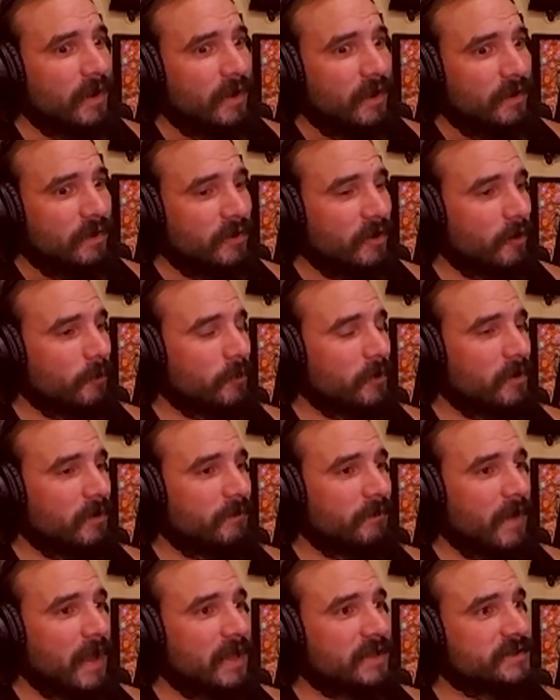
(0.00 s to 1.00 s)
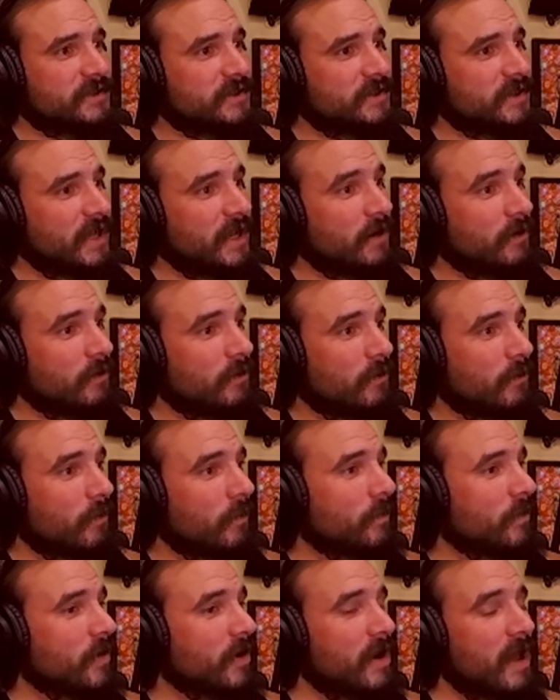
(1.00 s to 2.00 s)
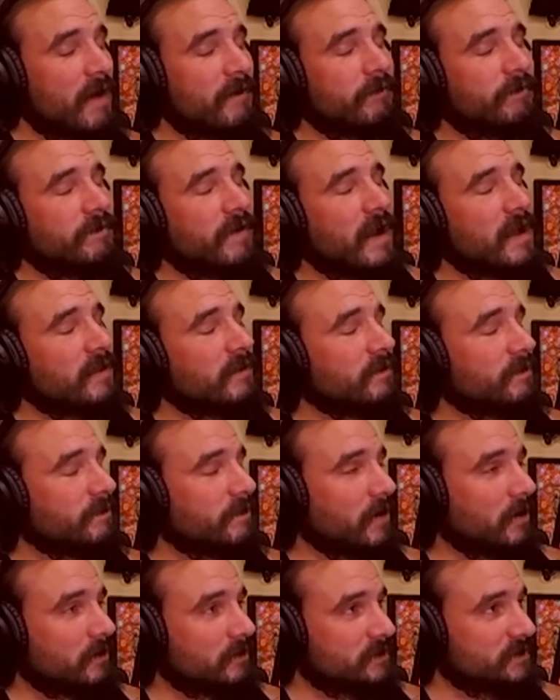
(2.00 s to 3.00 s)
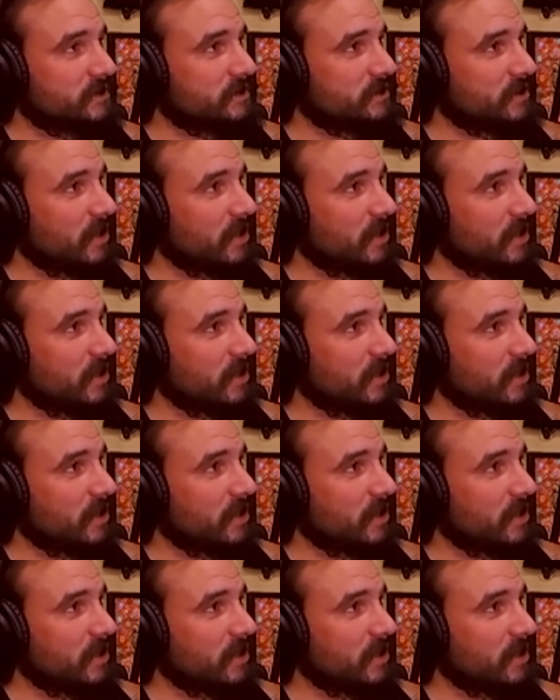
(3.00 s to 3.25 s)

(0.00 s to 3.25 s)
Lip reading: therapeutic fashion, they're not violent folks.